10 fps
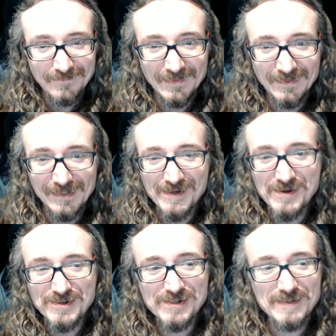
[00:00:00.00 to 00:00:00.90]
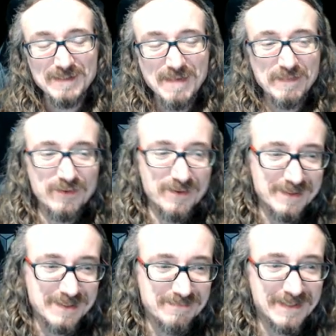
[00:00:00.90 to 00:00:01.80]
I don't know, she, she might be
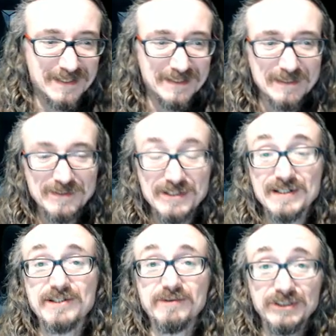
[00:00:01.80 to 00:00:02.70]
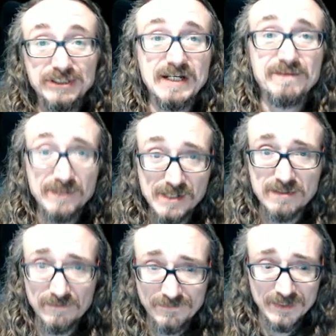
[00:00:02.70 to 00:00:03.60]
quoting somebody here, but she says, to achieve
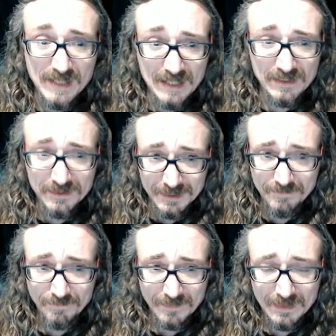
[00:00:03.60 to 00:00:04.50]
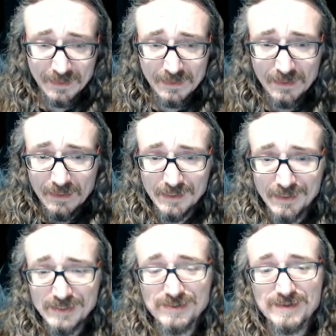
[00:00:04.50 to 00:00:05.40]
this fidelity
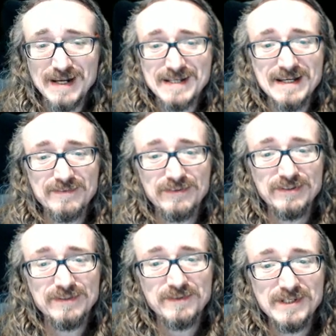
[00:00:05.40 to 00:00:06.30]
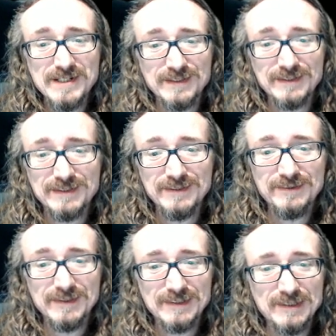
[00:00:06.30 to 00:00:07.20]
uh, a story has to have good reasons
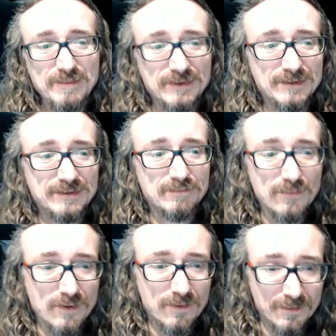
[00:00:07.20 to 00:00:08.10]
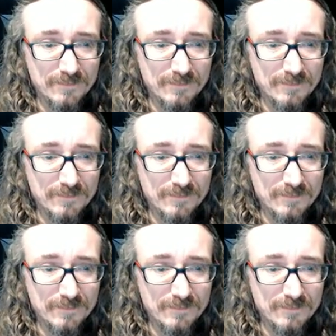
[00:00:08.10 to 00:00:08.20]
to accept its moral.